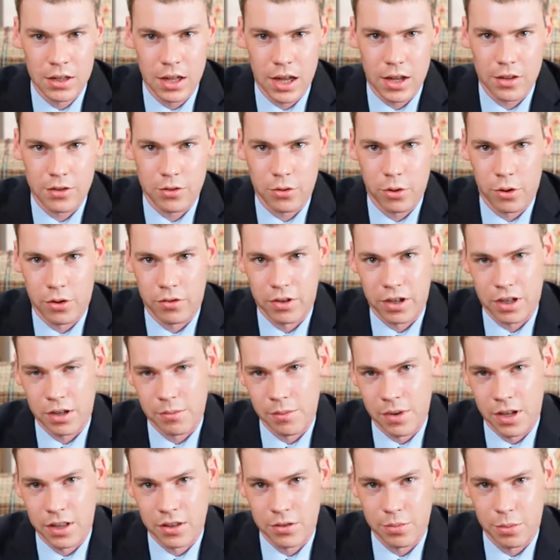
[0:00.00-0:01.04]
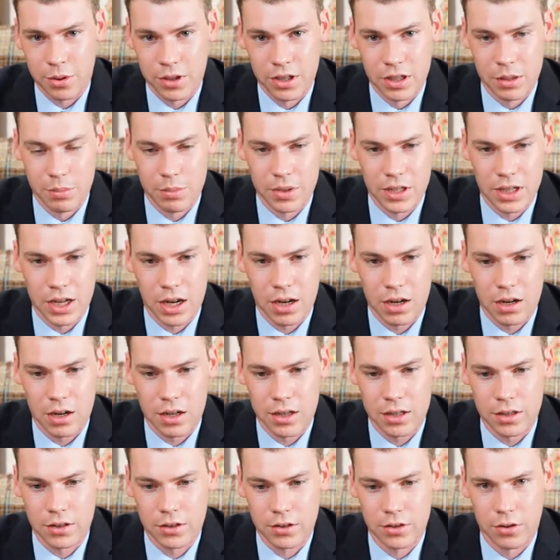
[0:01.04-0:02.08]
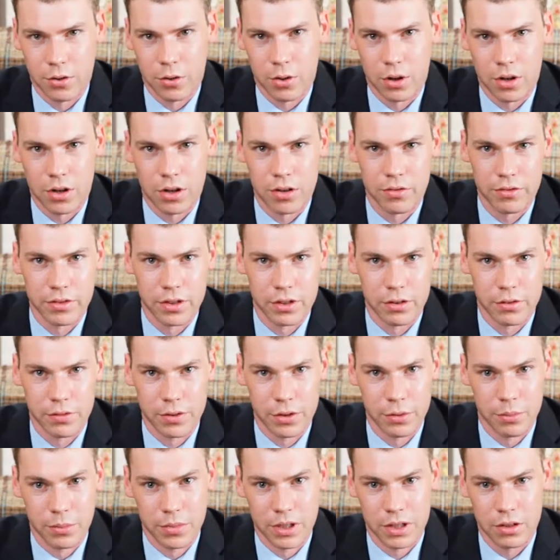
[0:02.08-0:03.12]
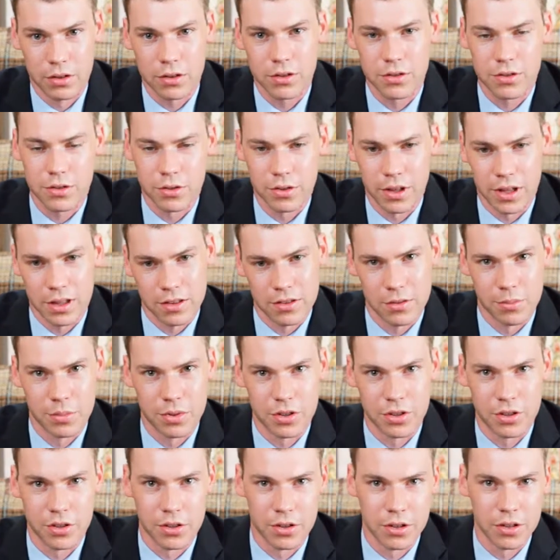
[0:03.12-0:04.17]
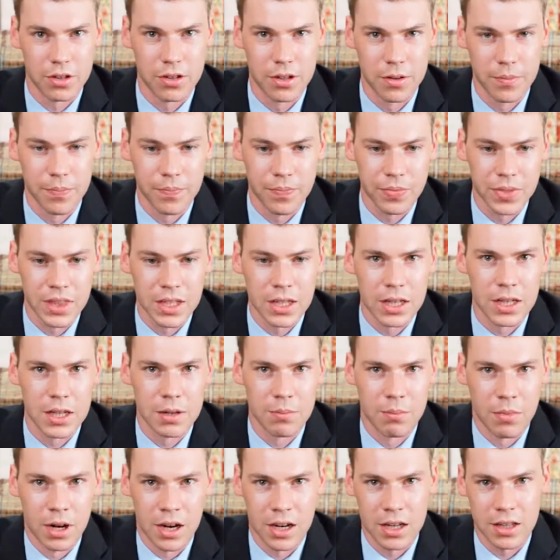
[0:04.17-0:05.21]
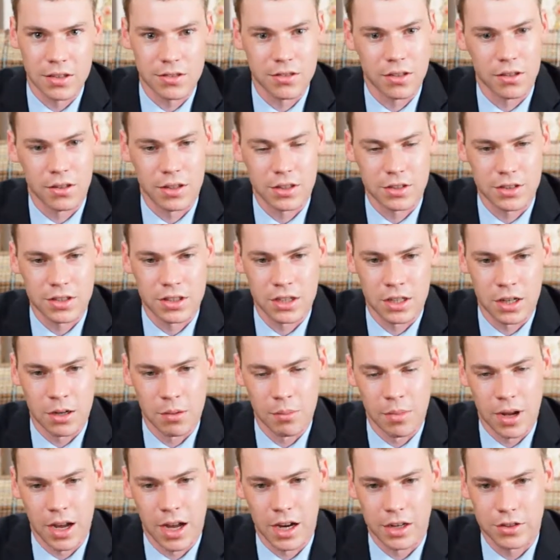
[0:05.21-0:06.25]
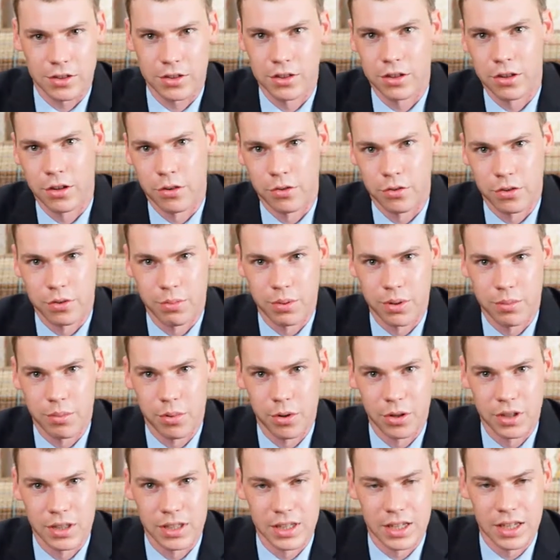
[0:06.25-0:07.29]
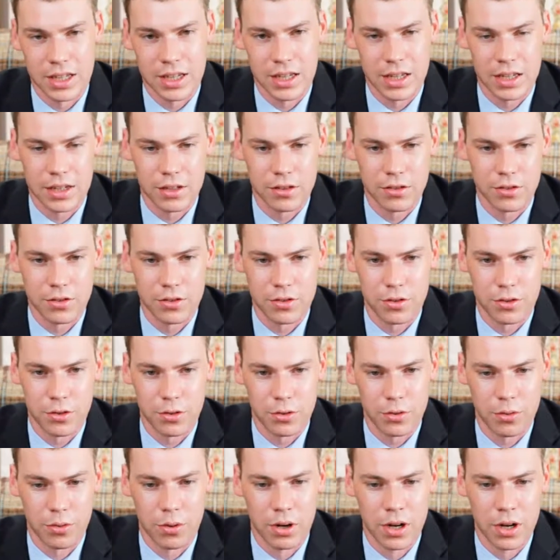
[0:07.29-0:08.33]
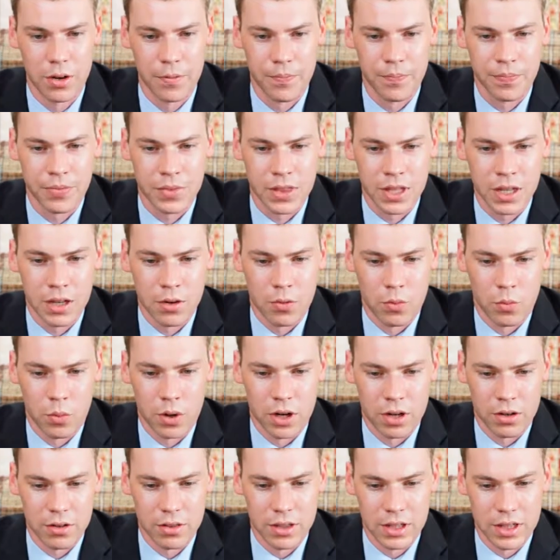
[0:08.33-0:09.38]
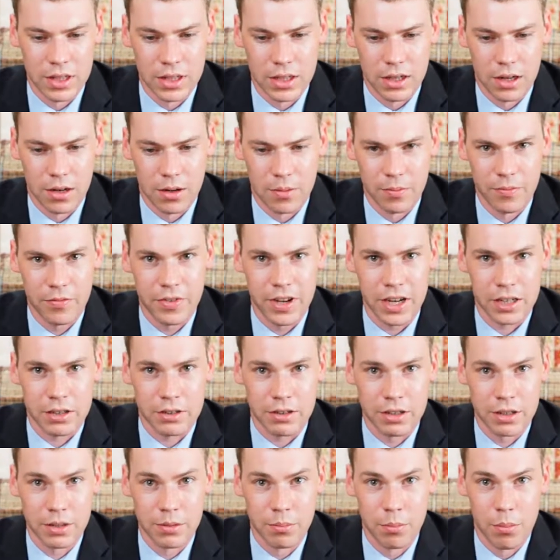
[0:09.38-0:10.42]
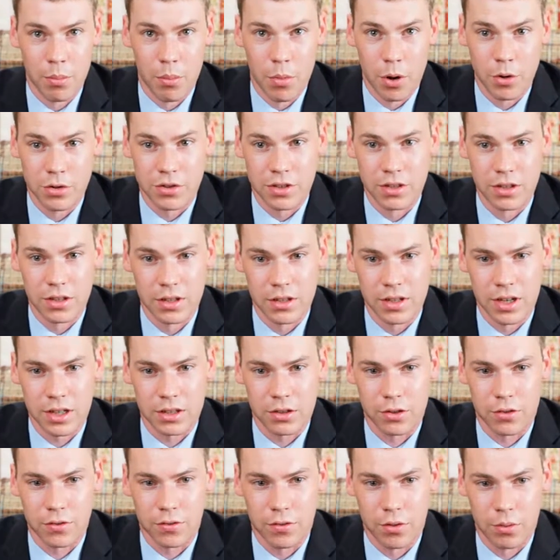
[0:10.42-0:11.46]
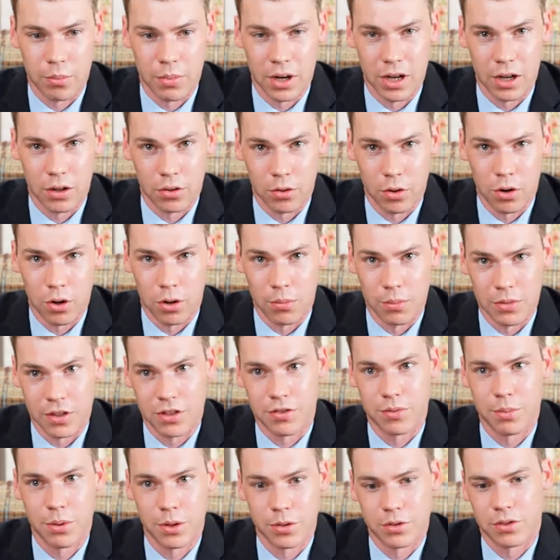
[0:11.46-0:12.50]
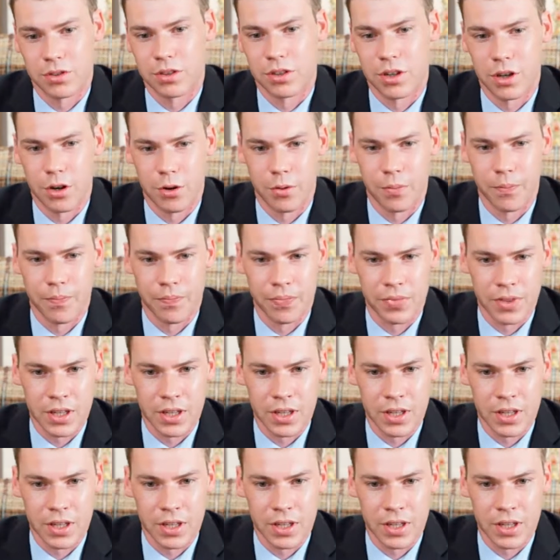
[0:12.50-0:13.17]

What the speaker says: Escort recommends putting it behind your rear view mirror so that it's obscured. In my installation, I'm actually going to be putting it into where the factory motion detector for my alarm is supposed to go.